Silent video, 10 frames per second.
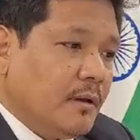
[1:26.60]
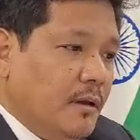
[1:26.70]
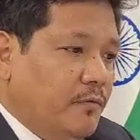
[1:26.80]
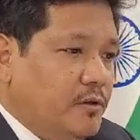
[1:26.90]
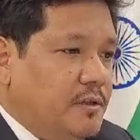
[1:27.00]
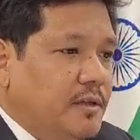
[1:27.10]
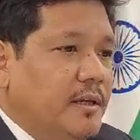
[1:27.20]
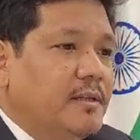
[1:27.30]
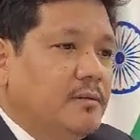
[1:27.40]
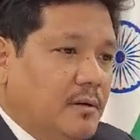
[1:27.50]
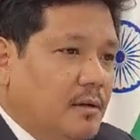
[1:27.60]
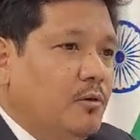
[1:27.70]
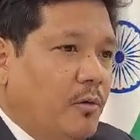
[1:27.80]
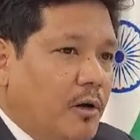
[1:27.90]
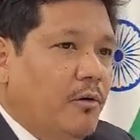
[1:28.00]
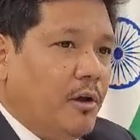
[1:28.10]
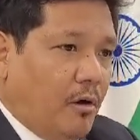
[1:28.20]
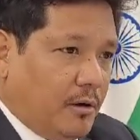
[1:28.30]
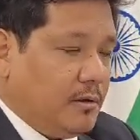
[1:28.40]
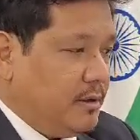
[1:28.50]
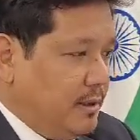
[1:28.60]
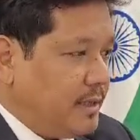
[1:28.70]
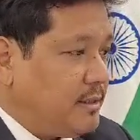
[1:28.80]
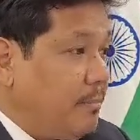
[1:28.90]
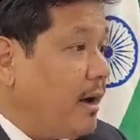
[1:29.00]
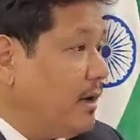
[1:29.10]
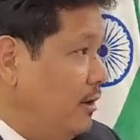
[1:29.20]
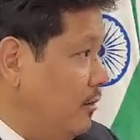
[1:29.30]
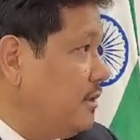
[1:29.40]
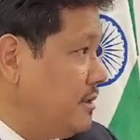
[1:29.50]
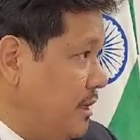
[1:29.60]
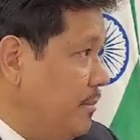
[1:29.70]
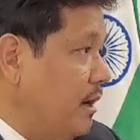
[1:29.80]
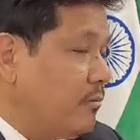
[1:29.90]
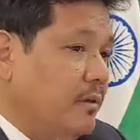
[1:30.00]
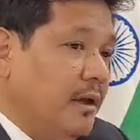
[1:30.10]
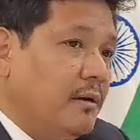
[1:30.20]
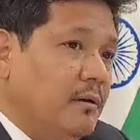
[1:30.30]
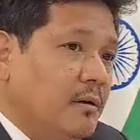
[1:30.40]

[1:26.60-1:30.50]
if you see, there is earthwork going on. That's a parking lot that's coming out there.